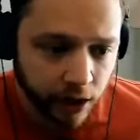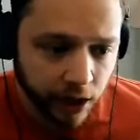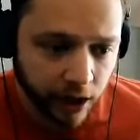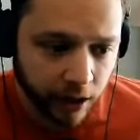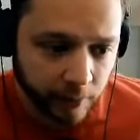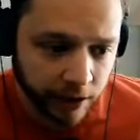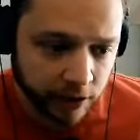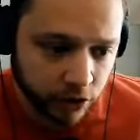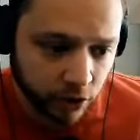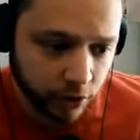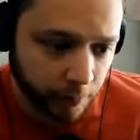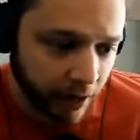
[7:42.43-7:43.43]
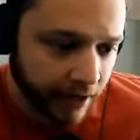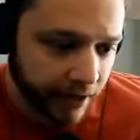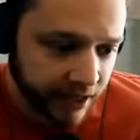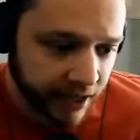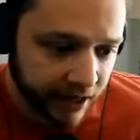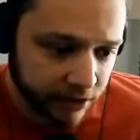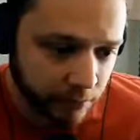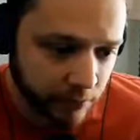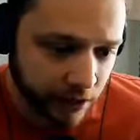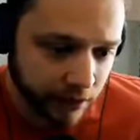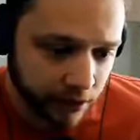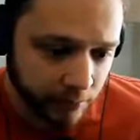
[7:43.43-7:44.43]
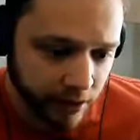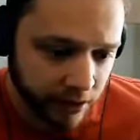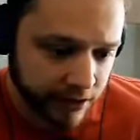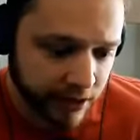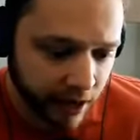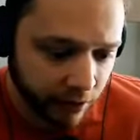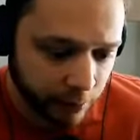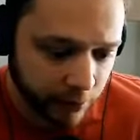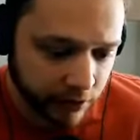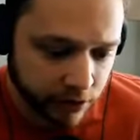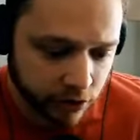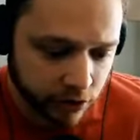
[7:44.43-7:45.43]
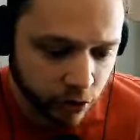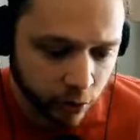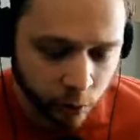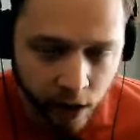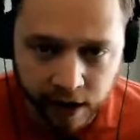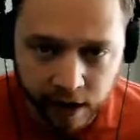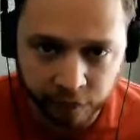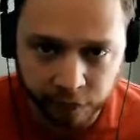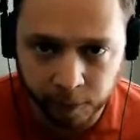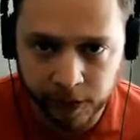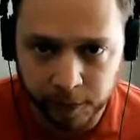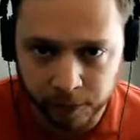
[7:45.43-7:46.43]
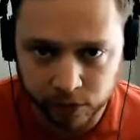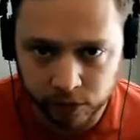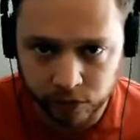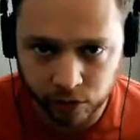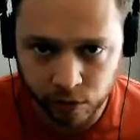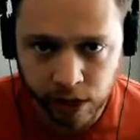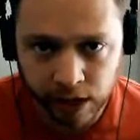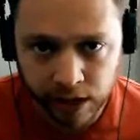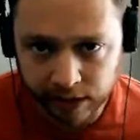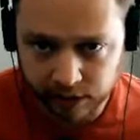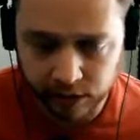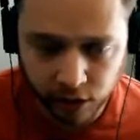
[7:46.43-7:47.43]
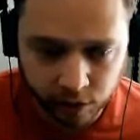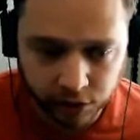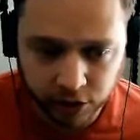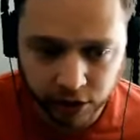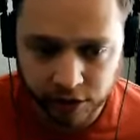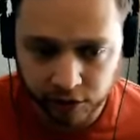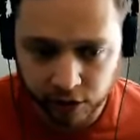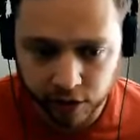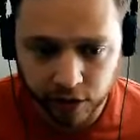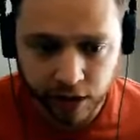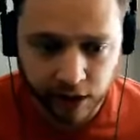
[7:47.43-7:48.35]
Um, and so the podcast medium has now been this new way for people to get to know each other